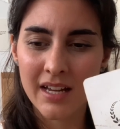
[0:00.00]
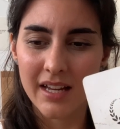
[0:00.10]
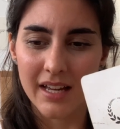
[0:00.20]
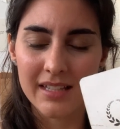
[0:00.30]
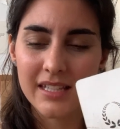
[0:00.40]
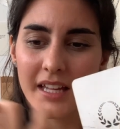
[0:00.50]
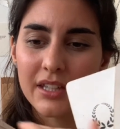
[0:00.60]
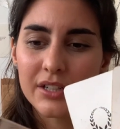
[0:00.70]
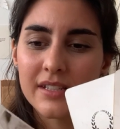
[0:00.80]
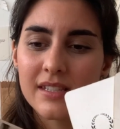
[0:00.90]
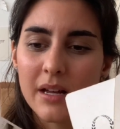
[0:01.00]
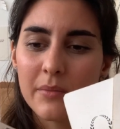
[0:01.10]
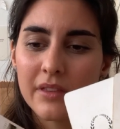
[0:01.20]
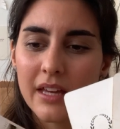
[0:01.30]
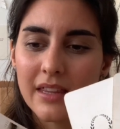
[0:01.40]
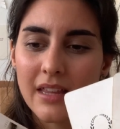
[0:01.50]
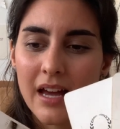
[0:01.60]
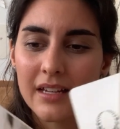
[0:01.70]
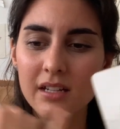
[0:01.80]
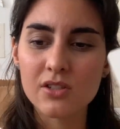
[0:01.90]
It's like there is something
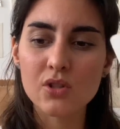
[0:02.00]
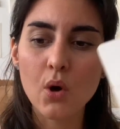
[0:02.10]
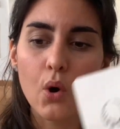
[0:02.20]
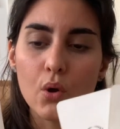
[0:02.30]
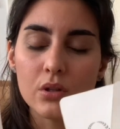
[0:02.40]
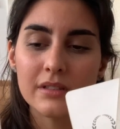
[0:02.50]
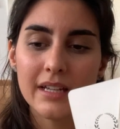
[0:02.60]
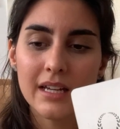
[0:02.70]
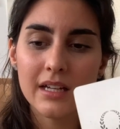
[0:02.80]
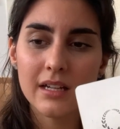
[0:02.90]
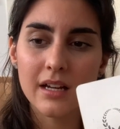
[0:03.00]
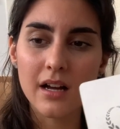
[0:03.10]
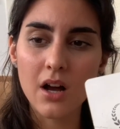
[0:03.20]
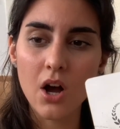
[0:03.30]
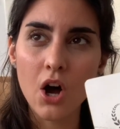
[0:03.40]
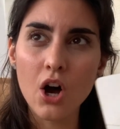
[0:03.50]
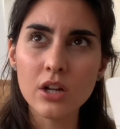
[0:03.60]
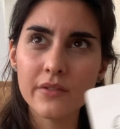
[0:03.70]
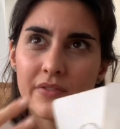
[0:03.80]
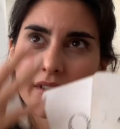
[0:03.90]
that is holding all
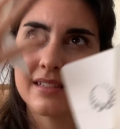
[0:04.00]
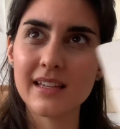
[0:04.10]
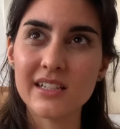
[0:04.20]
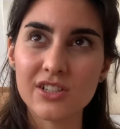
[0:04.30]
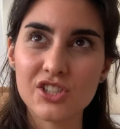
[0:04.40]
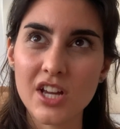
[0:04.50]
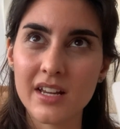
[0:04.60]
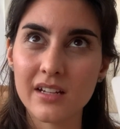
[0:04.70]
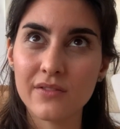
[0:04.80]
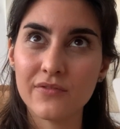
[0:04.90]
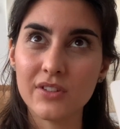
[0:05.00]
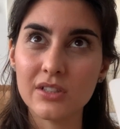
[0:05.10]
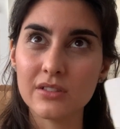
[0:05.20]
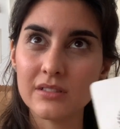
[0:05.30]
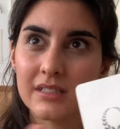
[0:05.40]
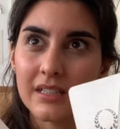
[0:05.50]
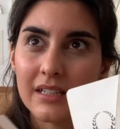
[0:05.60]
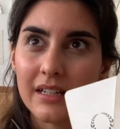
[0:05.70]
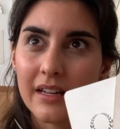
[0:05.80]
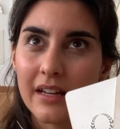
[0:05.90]
of this energetic field
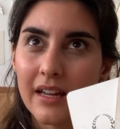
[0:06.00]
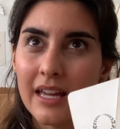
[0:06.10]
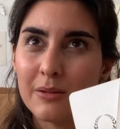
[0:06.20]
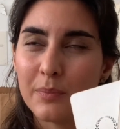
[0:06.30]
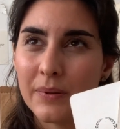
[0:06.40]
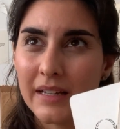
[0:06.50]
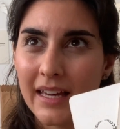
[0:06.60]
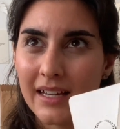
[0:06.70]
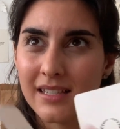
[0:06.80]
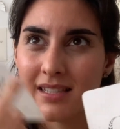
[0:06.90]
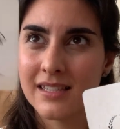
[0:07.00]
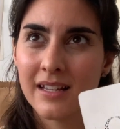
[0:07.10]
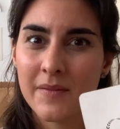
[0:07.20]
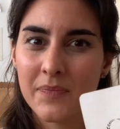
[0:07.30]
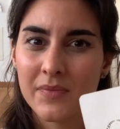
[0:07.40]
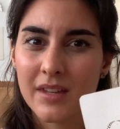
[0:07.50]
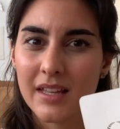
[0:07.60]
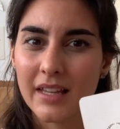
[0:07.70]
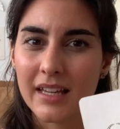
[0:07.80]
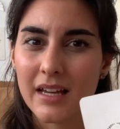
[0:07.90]
in place,
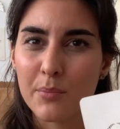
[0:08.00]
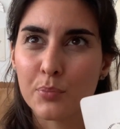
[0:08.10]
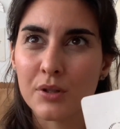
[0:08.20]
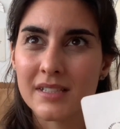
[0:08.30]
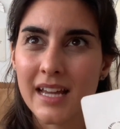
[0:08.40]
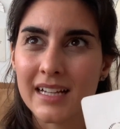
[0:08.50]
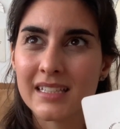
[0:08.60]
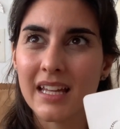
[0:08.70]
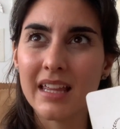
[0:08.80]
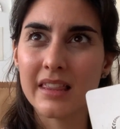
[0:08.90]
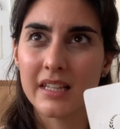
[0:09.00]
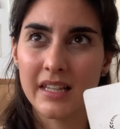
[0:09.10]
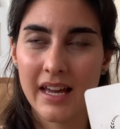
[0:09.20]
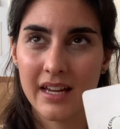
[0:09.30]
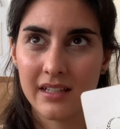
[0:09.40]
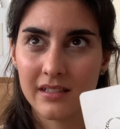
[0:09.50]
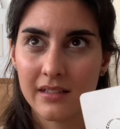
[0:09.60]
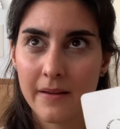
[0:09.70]
like protecting the land.